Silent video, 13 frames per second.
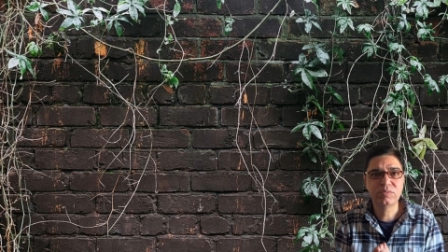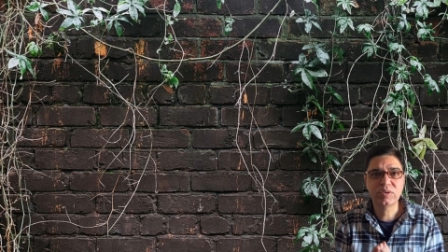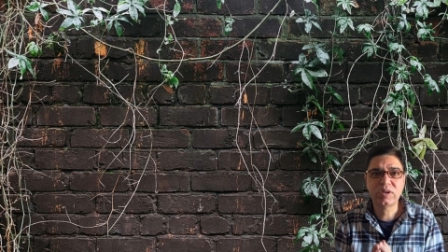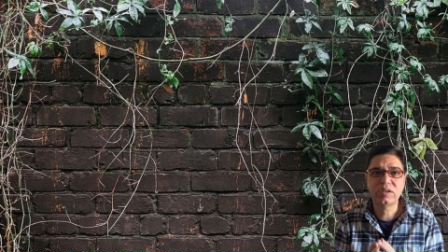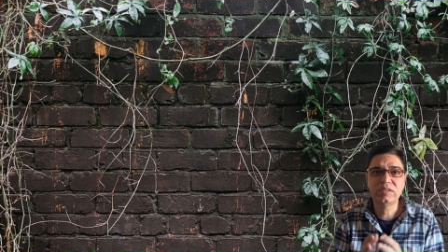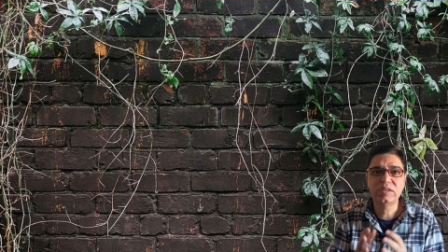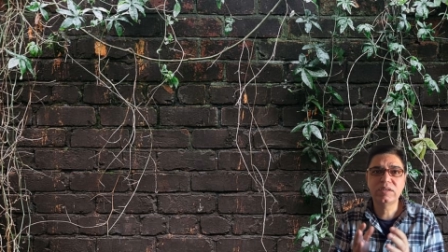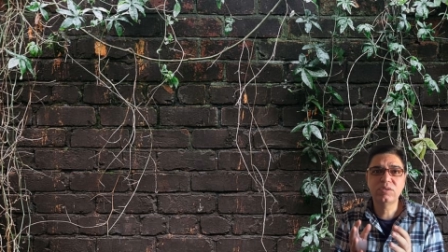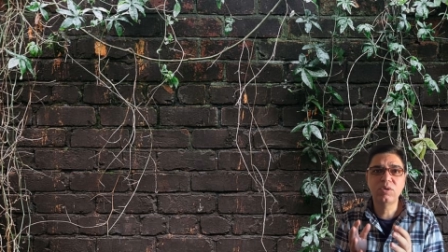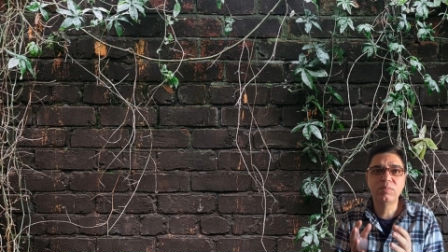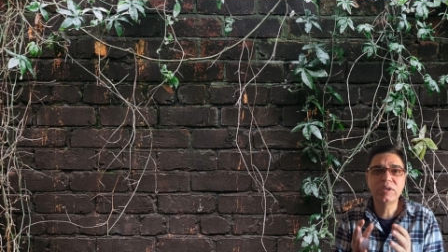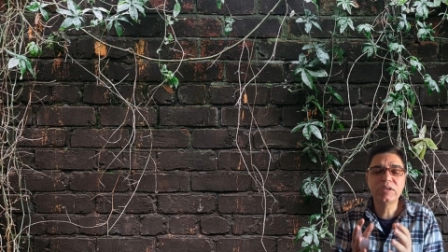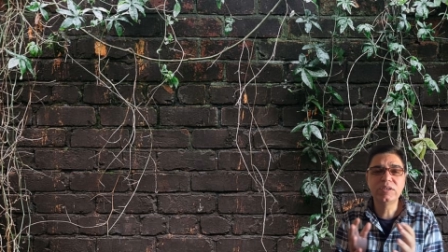what are the
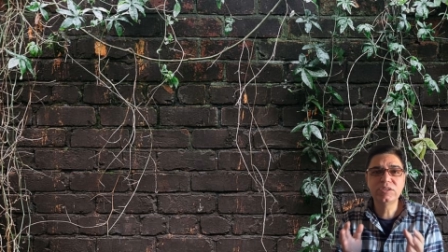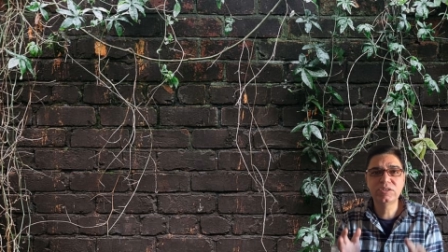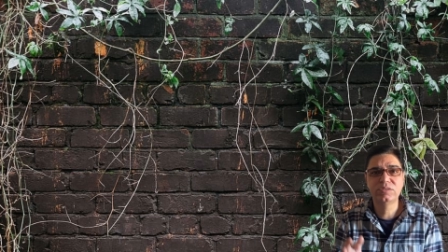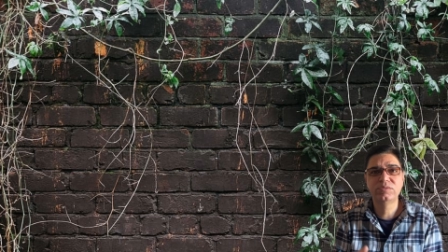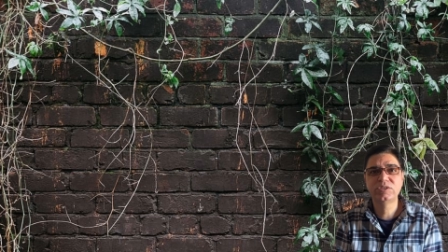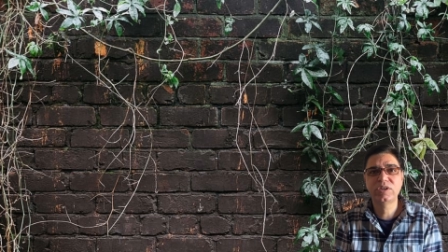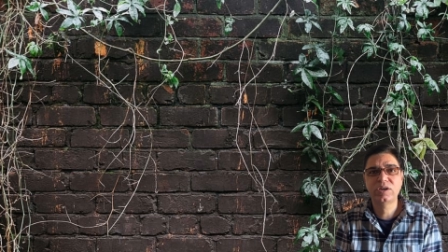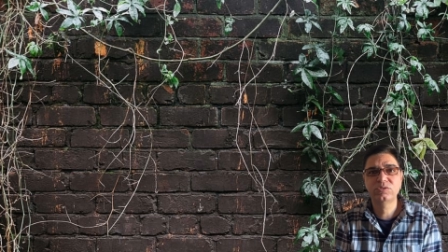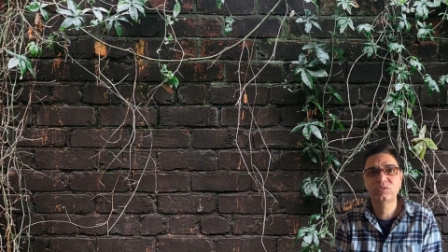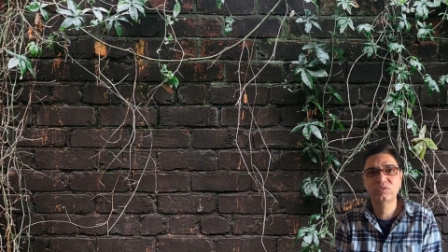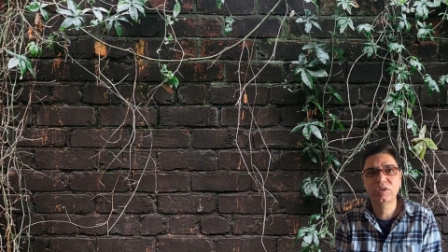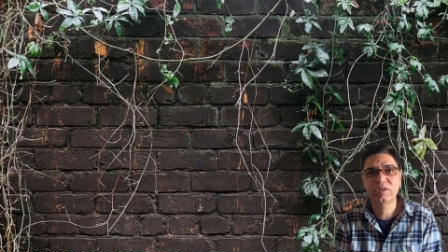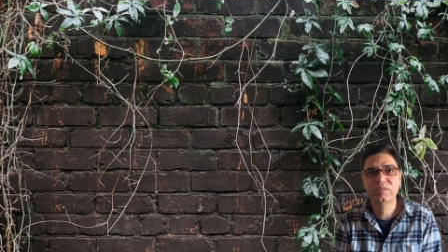common conditions which are
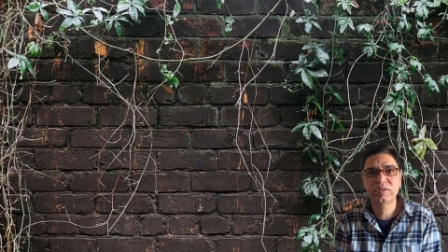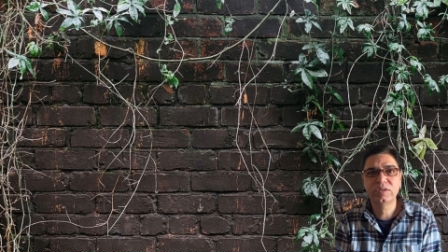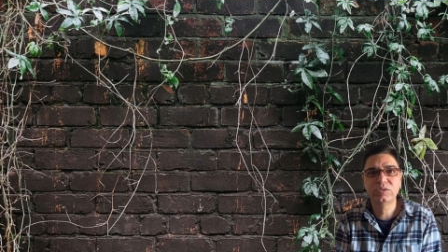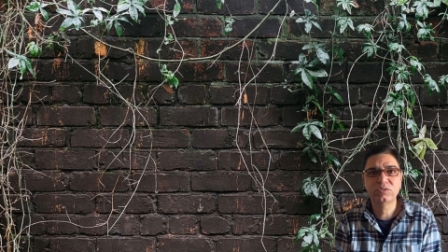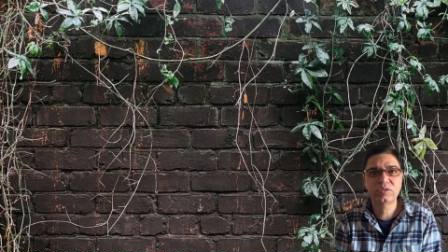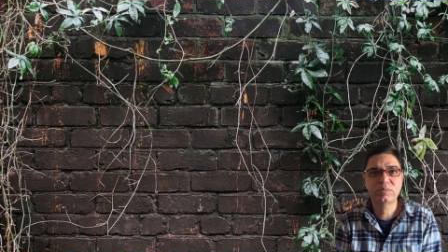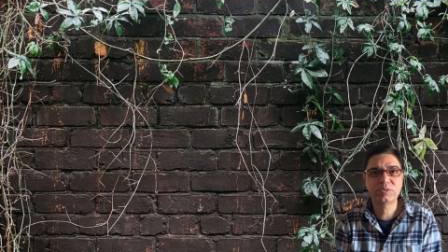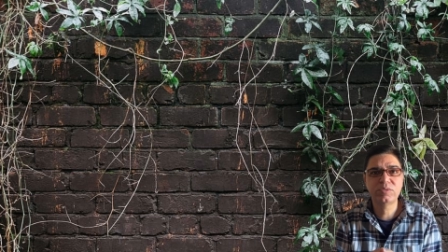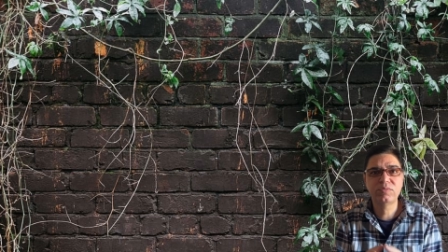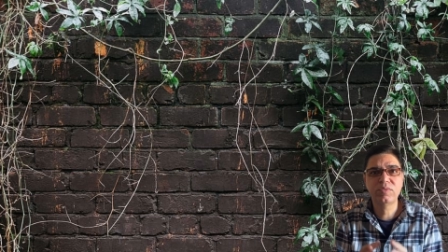associated with intussusception,